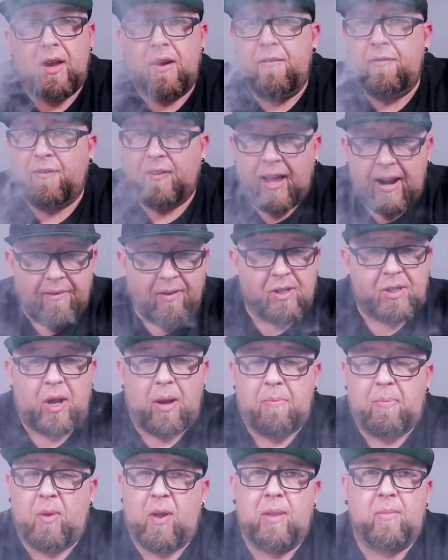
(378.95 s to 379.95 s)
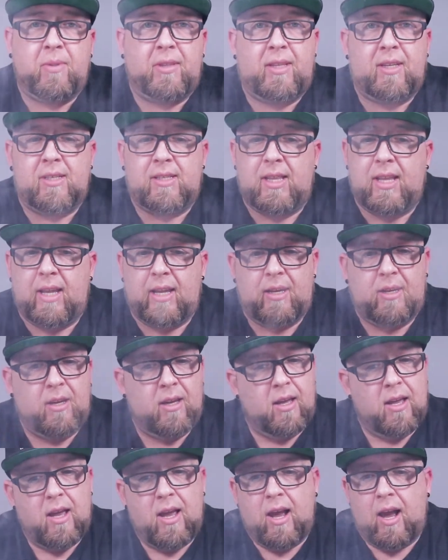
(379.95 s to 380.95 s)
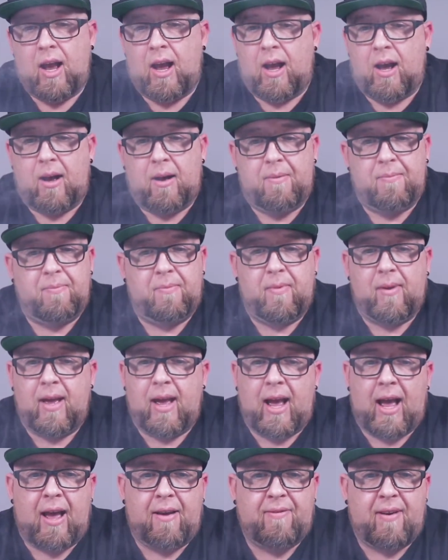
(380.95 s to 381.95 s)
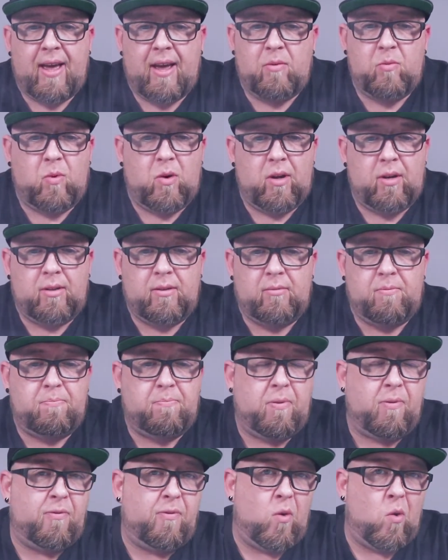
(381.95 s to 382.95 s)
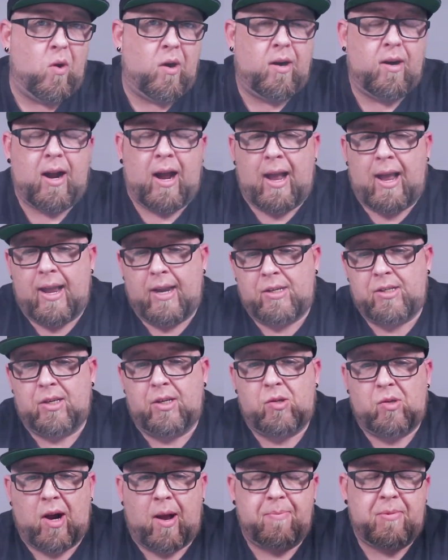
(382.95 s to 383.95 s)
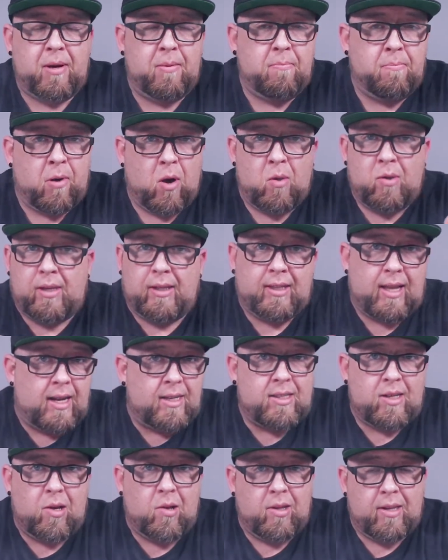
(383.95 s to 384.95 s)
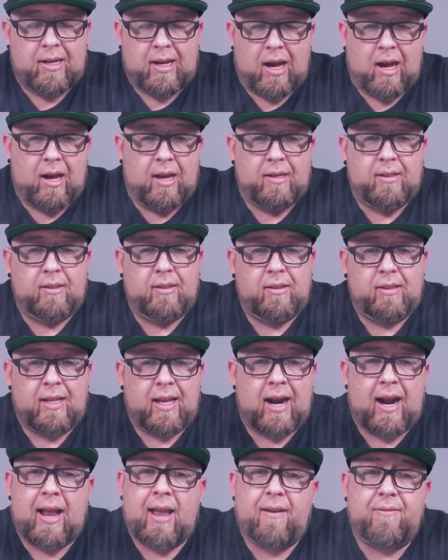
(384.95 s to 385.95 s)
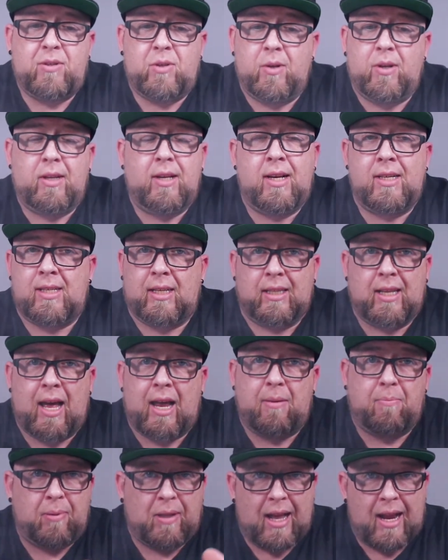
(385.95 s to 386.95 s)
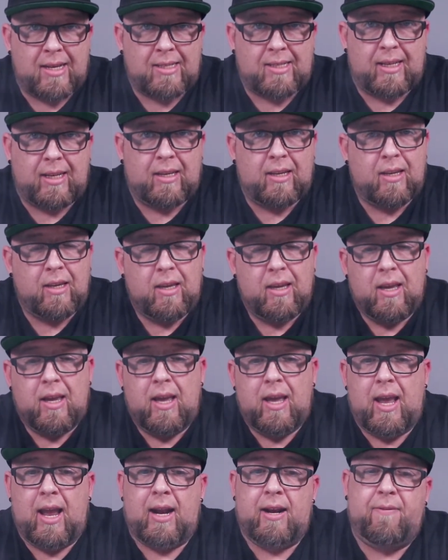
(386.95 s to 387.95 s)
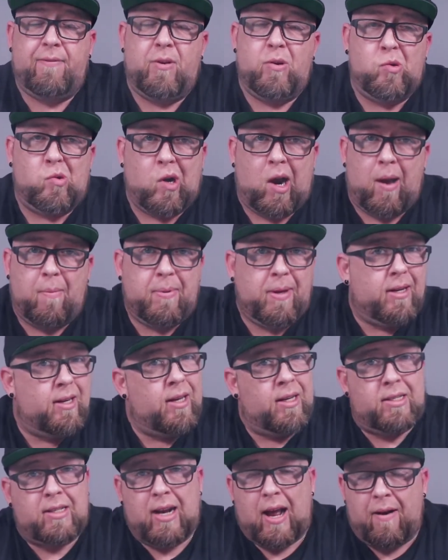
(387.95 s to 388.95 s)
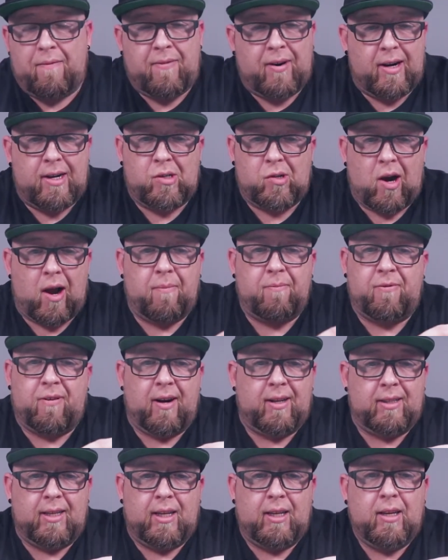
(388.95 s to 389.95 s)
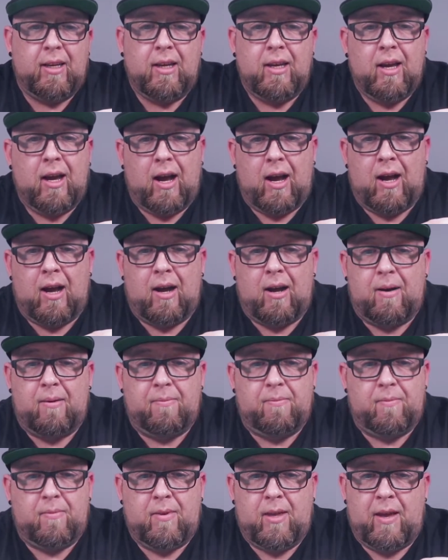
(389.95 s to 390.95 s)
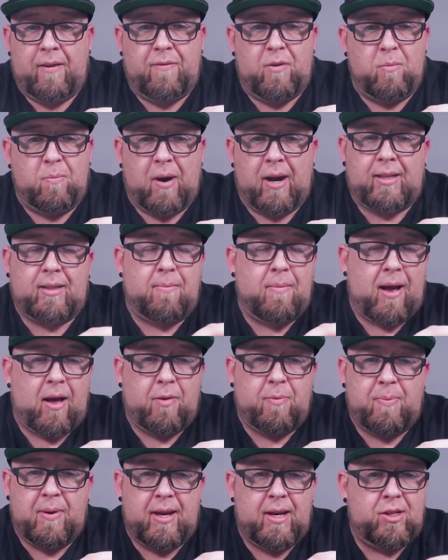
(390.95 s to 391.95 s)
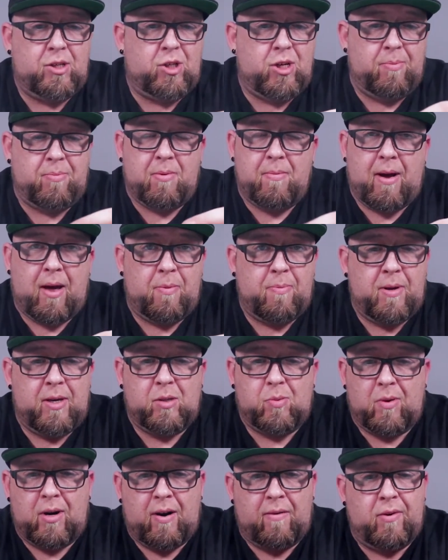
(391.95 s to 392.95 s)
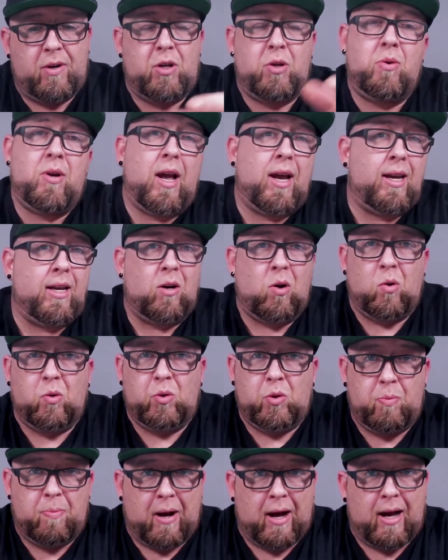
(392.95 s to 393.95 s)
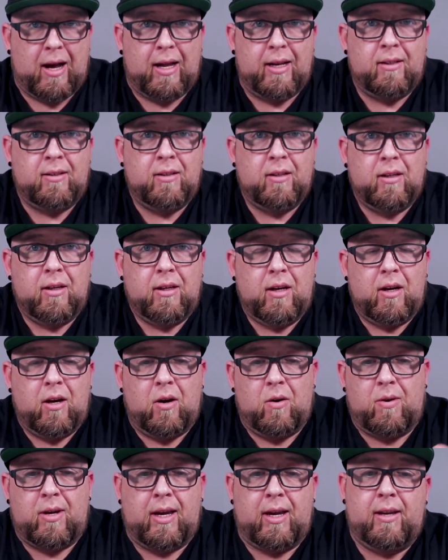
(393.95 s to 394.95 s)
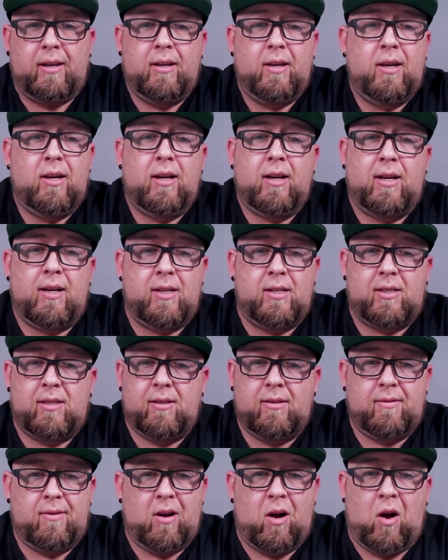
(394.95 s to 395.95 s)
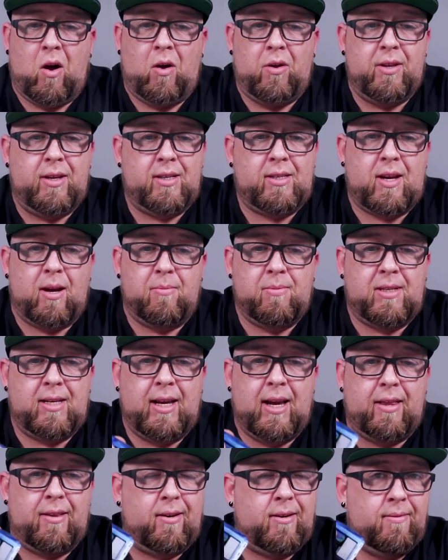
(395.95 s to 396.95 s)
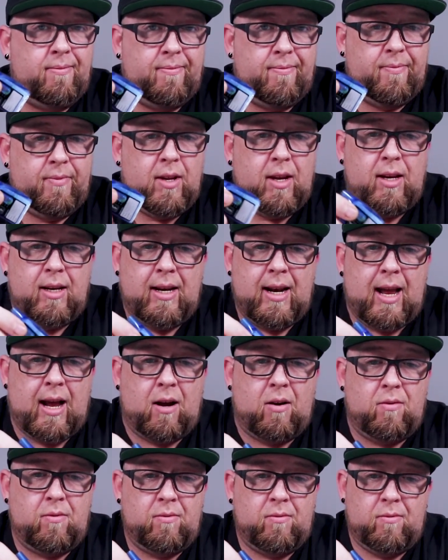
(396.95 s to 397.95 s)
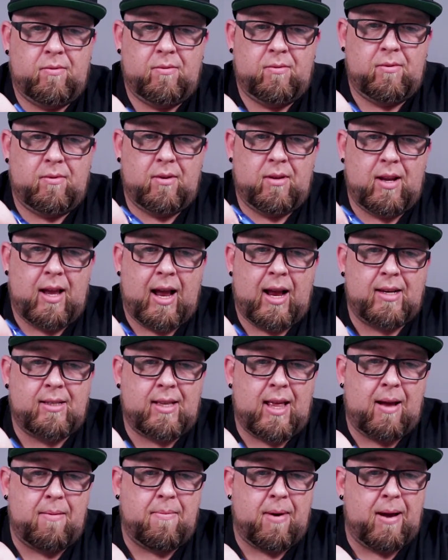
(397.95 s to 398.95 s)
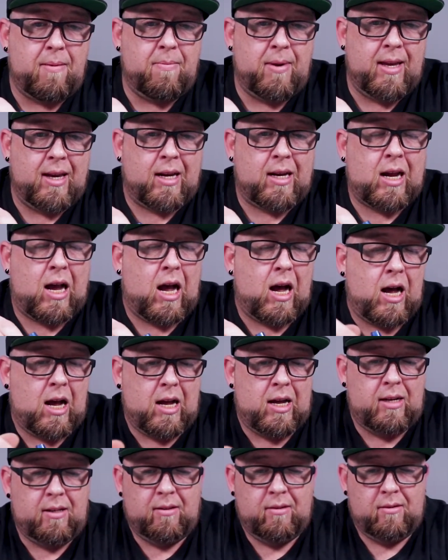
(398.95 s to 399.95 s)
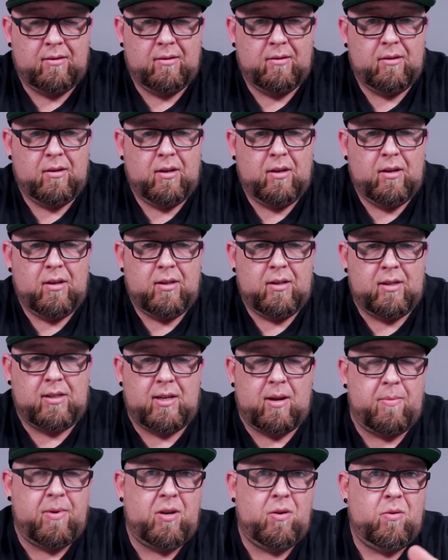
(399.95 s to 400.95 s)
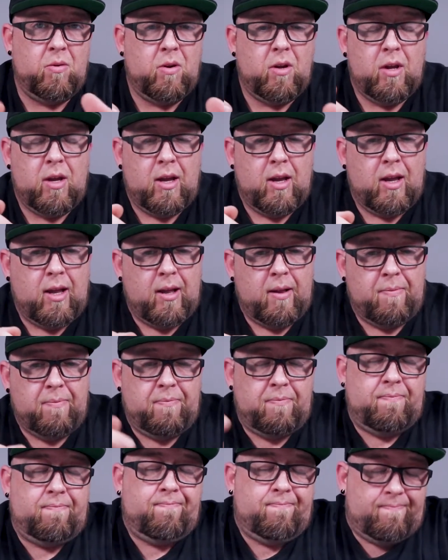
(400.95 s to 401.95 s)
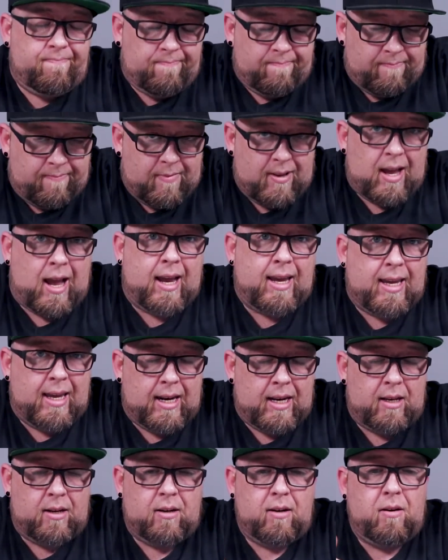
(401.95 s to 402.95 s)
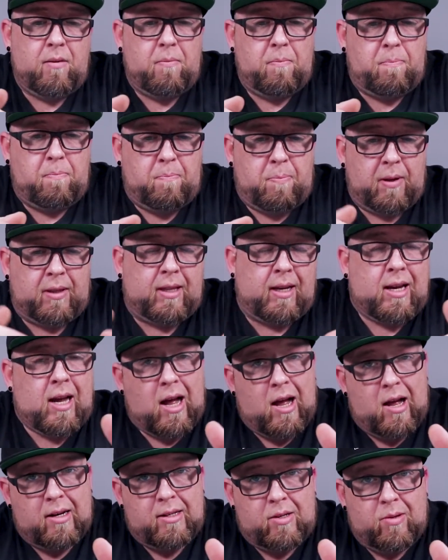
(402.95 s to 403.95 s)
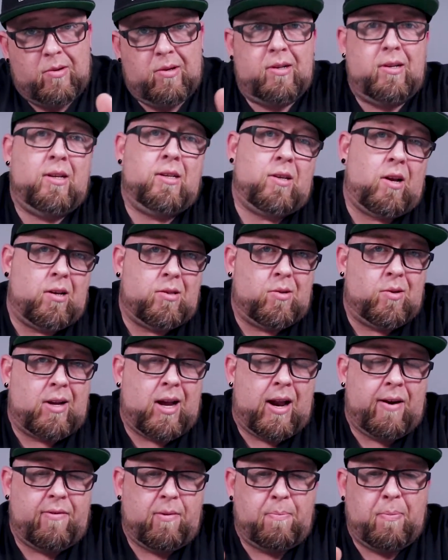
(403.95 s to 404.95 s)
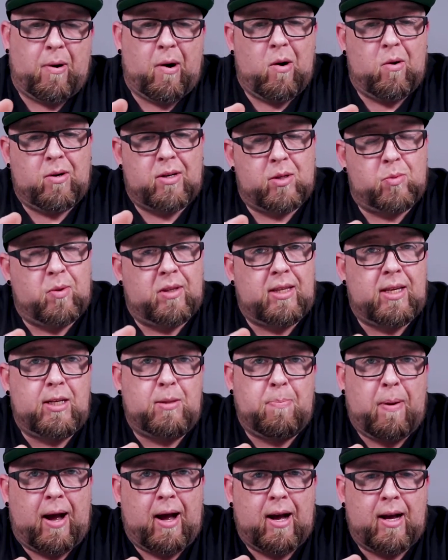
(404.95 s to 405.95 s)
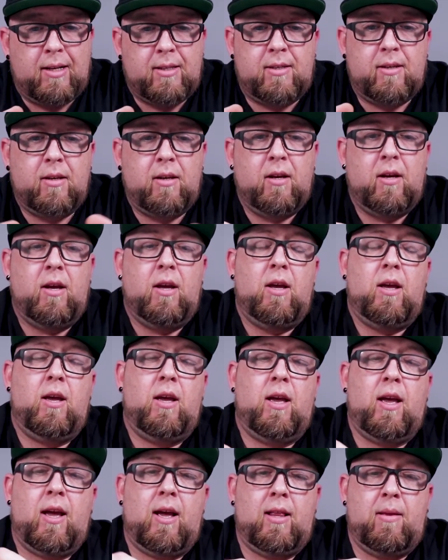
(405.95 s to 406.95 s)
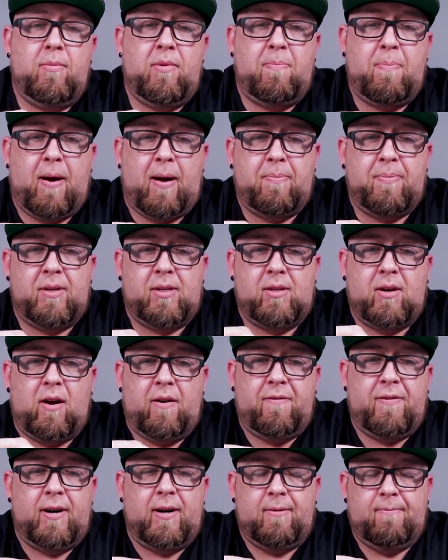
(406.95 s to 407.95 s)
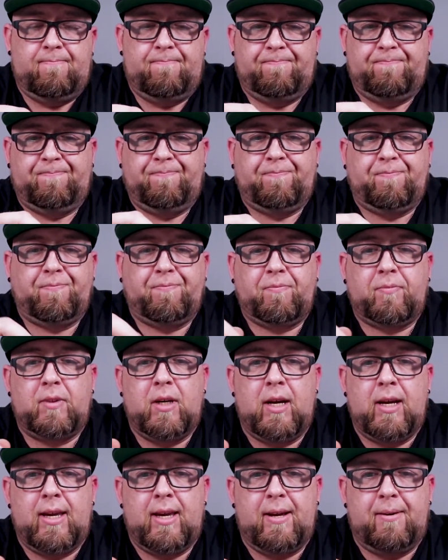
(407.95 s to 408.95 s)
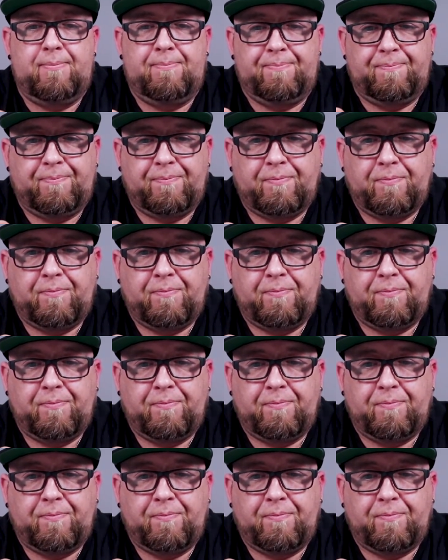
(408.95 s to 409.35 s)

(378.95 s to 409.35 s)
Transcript: Flavor's on point with this thing. I've had one before. I actually dropped it and broke it. That's the only con that I have to it. It's a lot of plastic. And if you drop it, it's not very drop friendly. If you break the mouthpiece, chip the mouthpiece, whatever, you got to get a whole new pod. Okay, because all this comes together. Now, as that might be a con to some of you, I get it, but the con to it is also kind of a pro, because with these pods, let me pop this off here again.